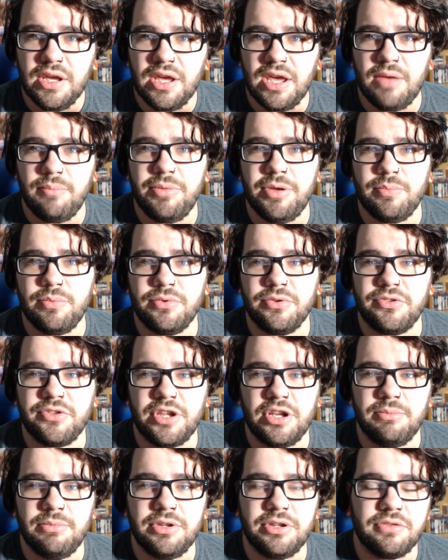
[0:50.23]
and people would
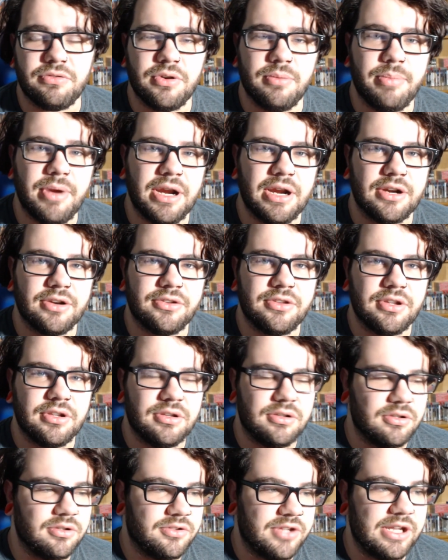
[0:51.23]
send them into repairs,
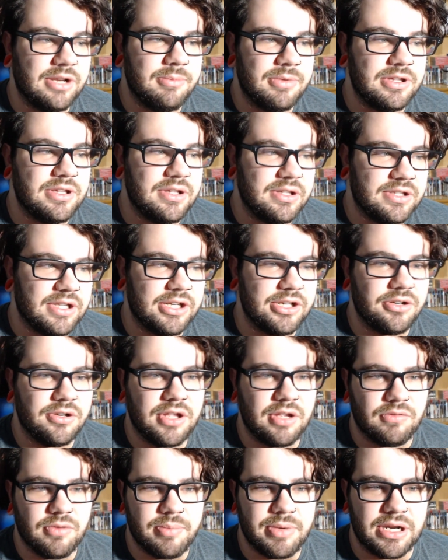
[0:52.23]
send them into Nintendo to
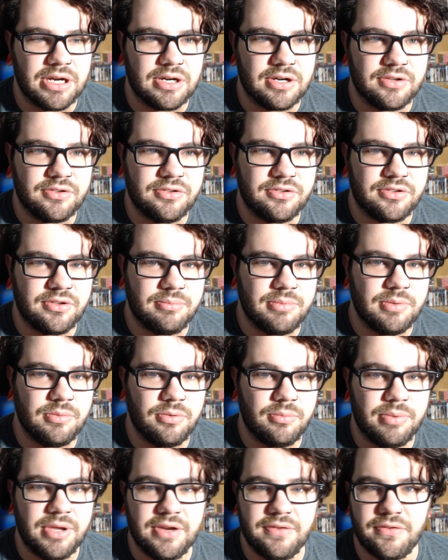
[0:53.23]
get repairs, and some people
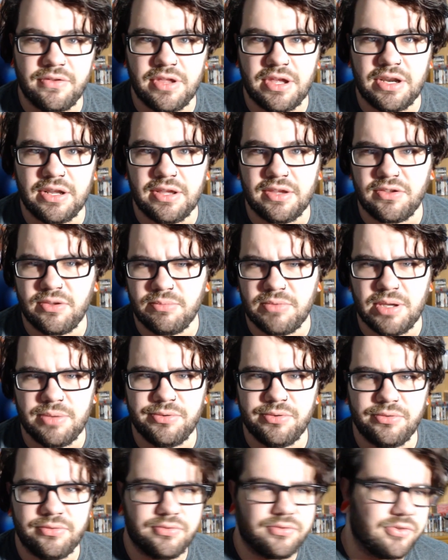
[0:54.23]
would pay for that. I guess
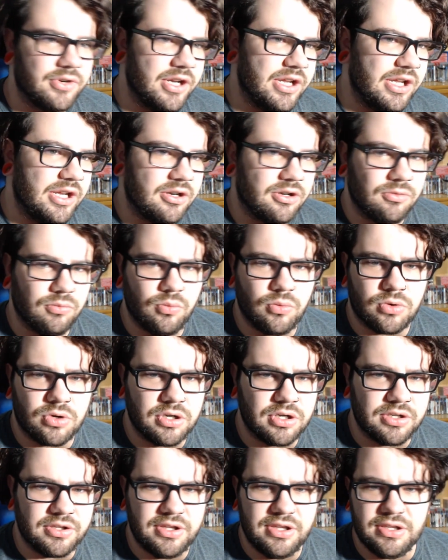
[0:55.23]
sometimes it would free or
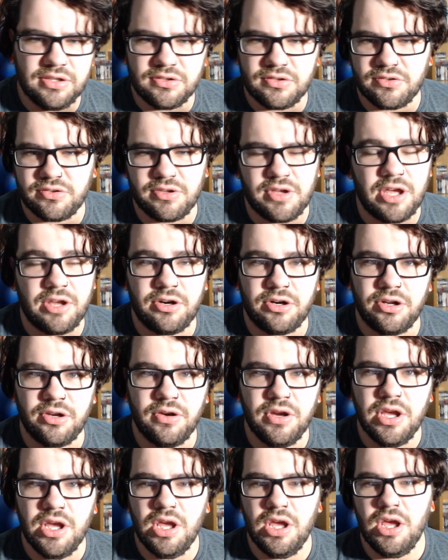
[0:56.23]
warranties, or so, I don't
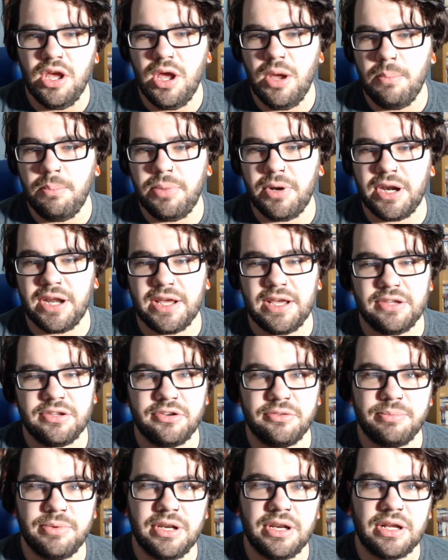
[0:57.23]
know. But I guess
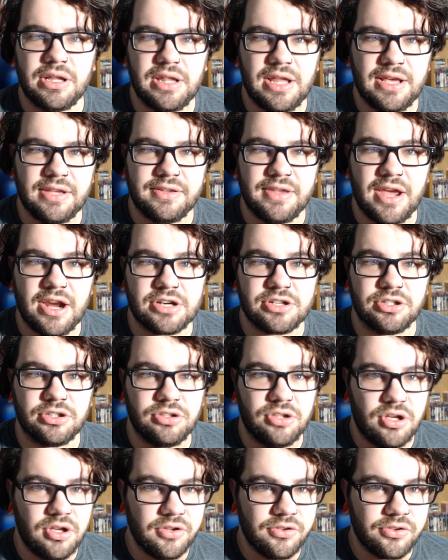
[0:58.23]
there's been a class
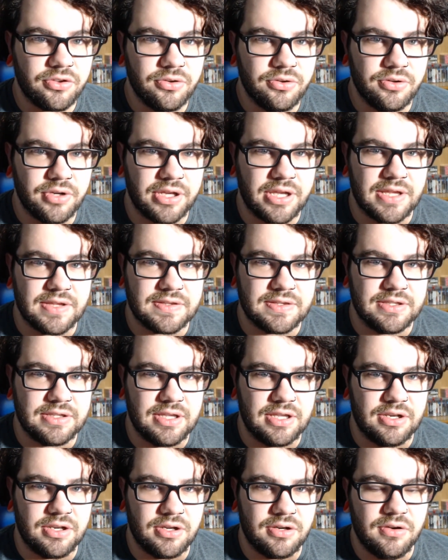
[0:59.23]
action lawsuit against
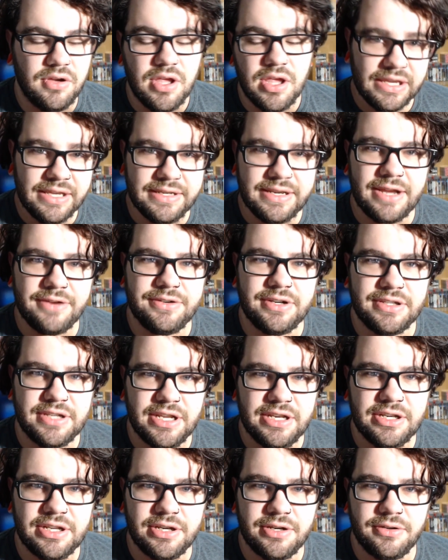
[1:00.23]
Nintendo, and now
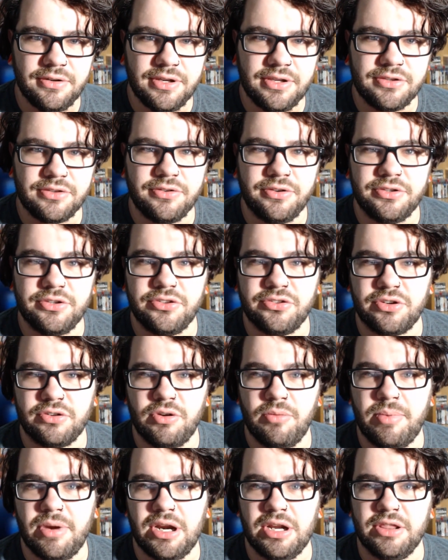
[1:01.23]
Nintendo is going to start
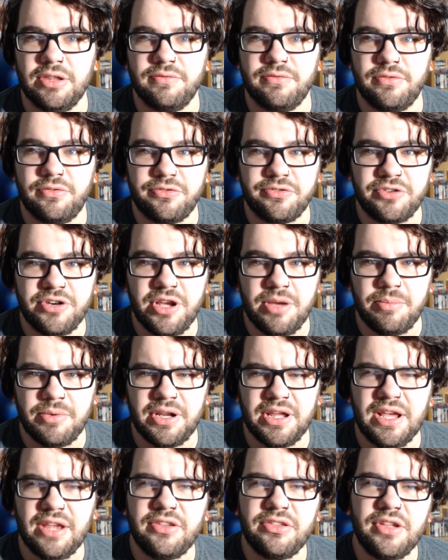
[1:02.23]
repairing them for free,
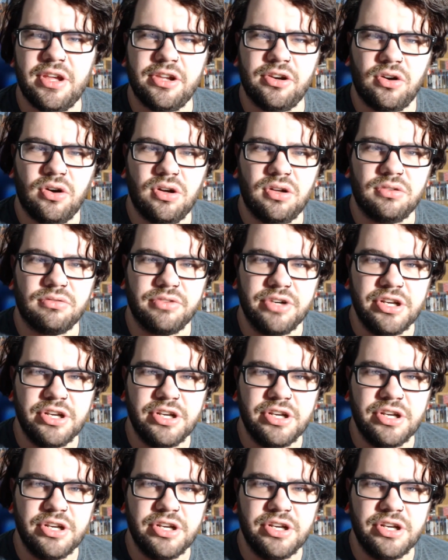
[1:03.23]
but I guess not in all